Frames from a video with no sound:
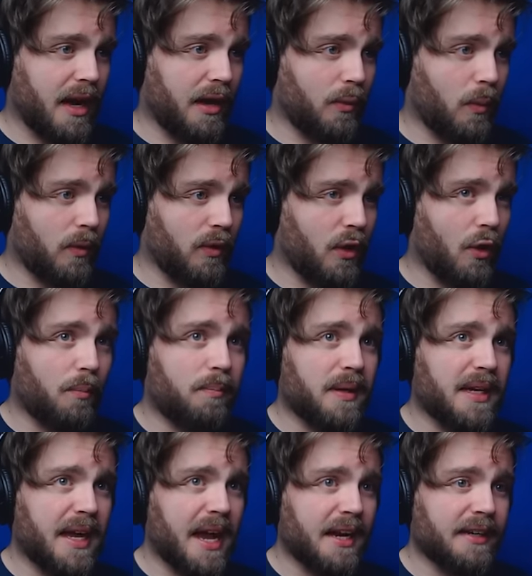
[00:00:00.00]
I will not
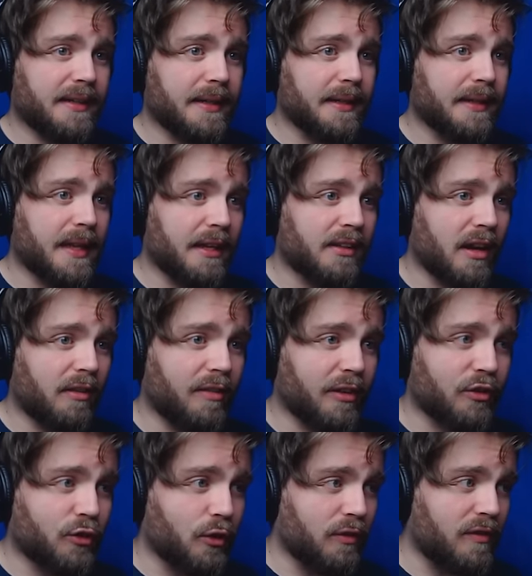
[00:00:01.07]
be heading in that
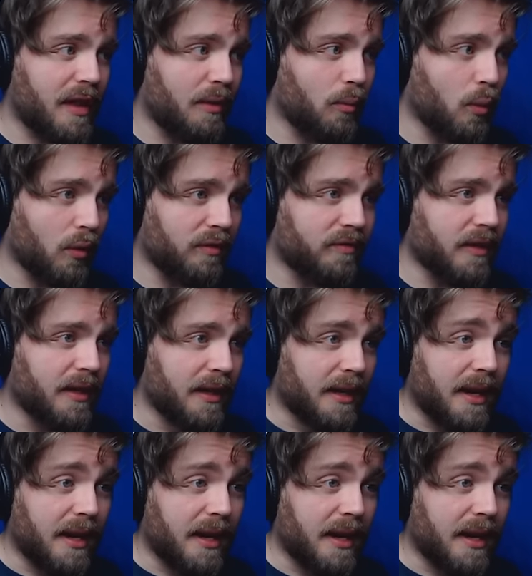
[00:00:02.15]
direction of that wolf.